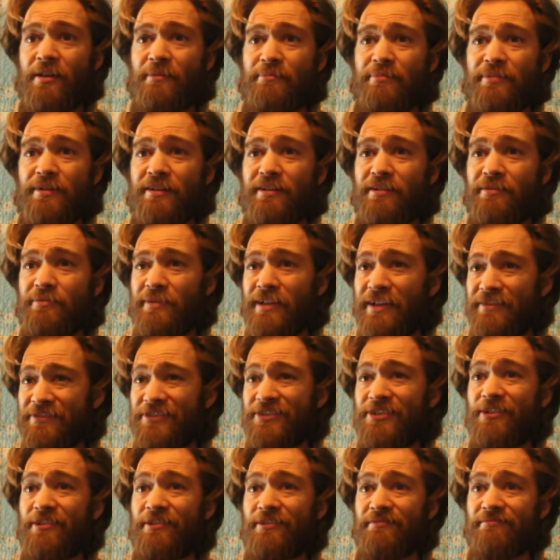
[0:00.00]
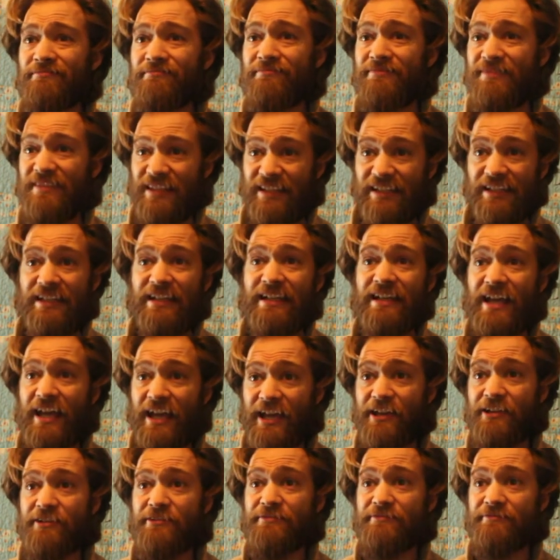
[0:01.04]
but we have to start thinking
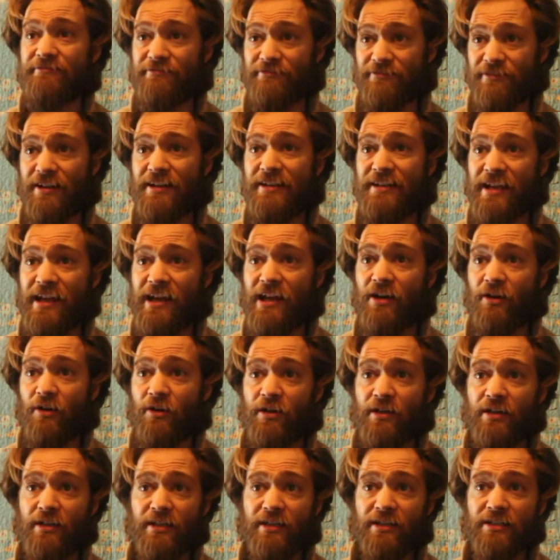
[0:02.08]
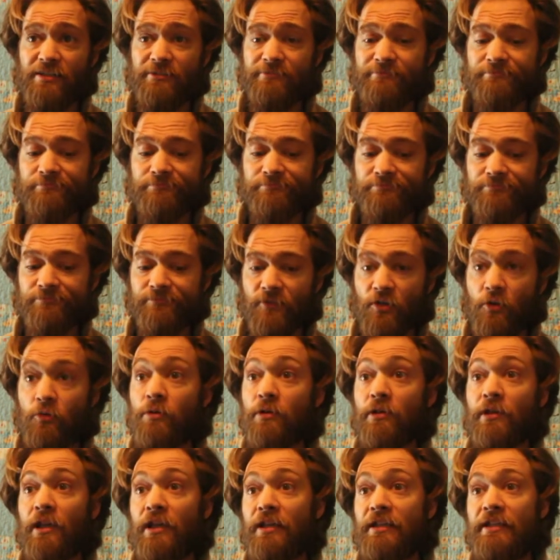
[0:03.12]
ahead right now. Uh,
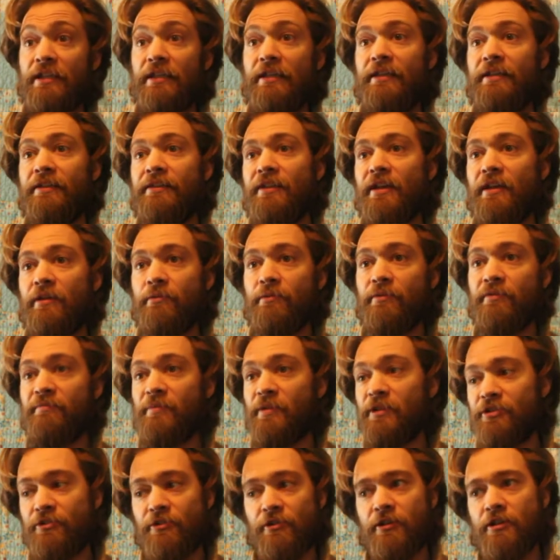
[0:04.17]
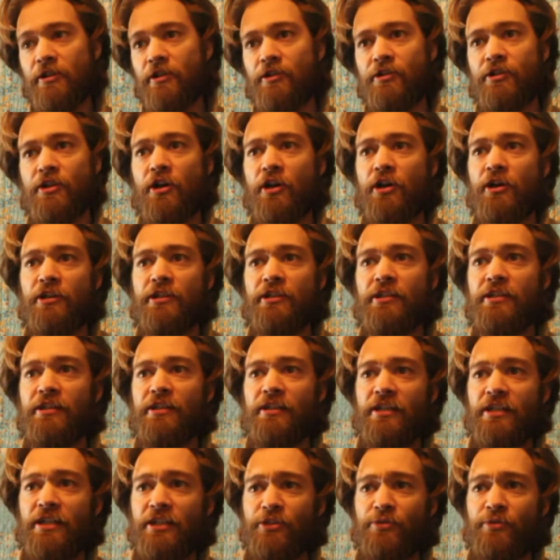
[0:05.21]
we're lucky in that we've been turning our yard
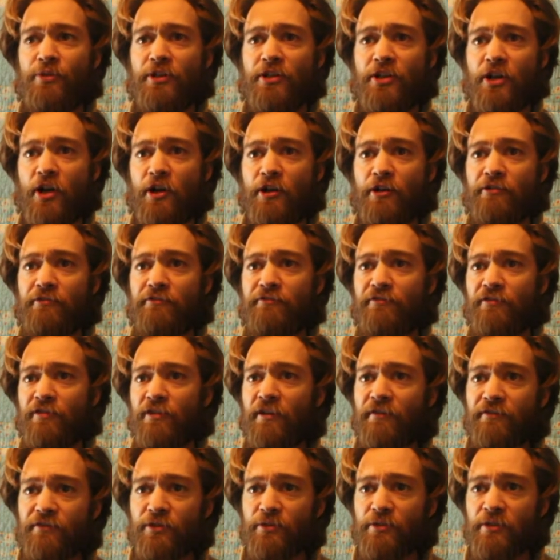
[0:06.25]
into a garden for a few